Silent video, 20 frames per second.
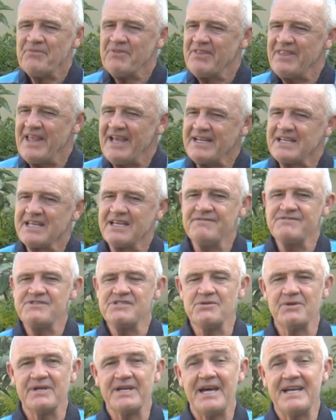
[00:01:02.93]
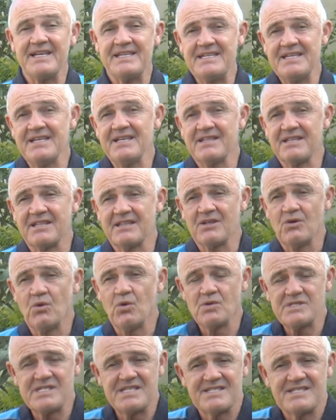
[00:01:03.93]
That gives you an idea that the
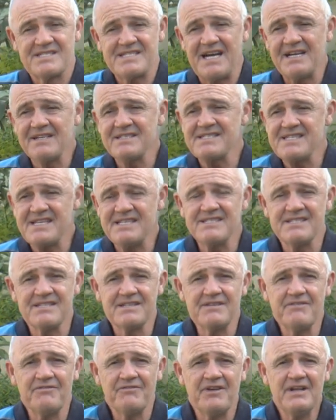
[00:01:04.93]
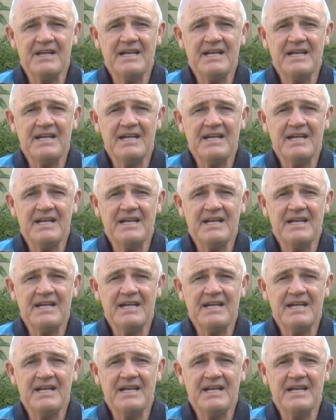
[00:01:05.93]
horse is tongue sensitive.